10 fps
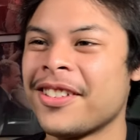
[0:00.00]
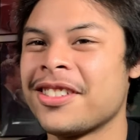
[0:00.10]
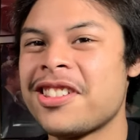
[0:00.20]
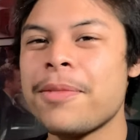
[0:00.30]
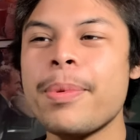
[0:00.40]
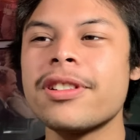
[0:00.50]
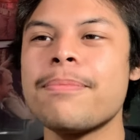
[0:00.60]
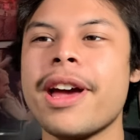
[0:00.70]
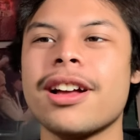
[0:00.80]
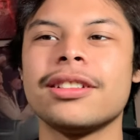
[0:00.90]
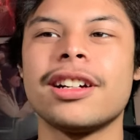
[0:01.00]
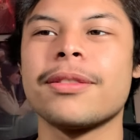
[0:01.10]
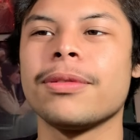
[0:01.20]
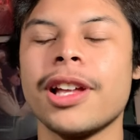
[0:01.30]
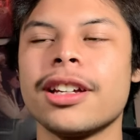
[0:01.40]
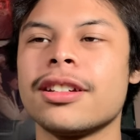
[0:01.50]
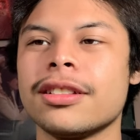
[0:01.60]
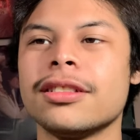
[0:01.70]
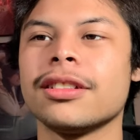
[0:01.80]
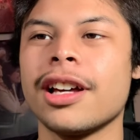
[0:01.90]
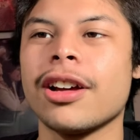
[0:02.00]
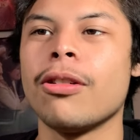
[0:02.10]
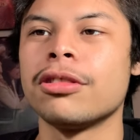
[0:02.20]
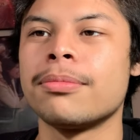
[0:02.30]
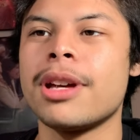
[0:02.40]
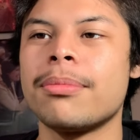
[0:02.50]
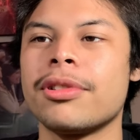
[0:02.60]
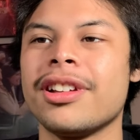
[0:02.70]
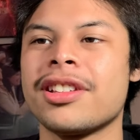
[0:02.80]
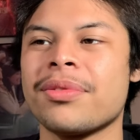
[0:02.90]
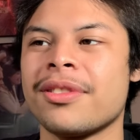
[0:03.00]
This is bringing back a lot of, like older memories.